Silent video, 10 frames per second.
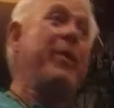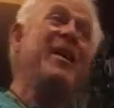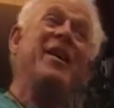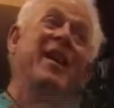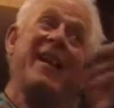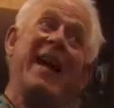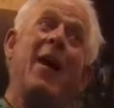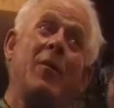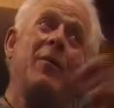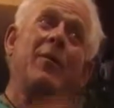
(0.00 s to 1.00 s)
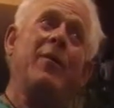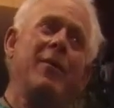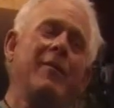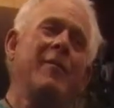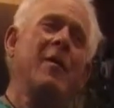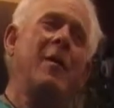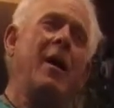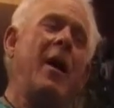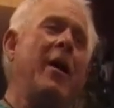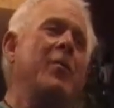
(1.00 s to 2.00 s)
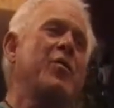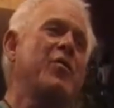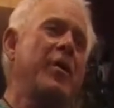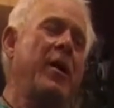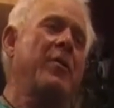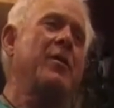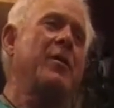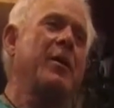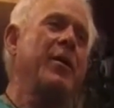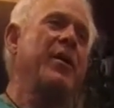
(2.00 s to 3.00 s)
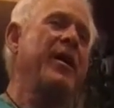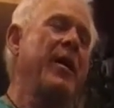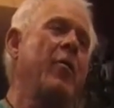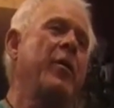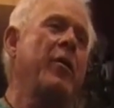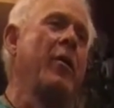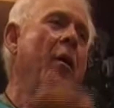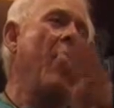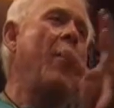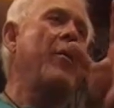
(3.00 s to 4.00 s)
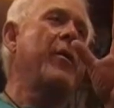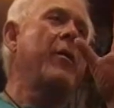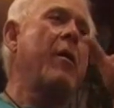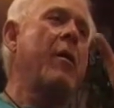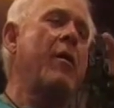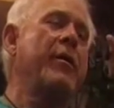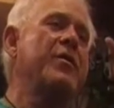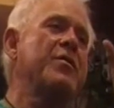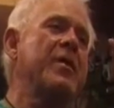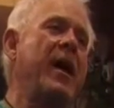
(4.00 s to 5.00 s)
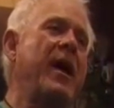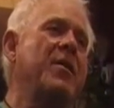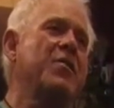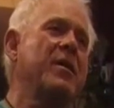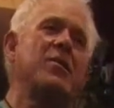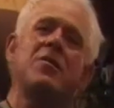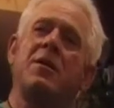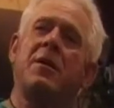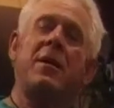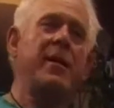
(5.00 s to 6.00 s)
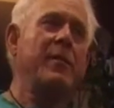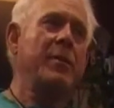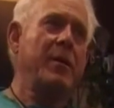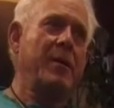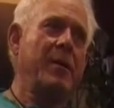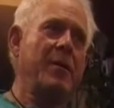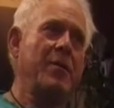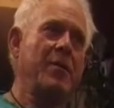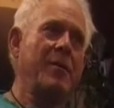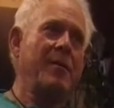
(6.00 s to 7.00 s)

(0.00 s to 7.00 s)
being an accountant, I understand that in accounting, all there are is assets and liabilities.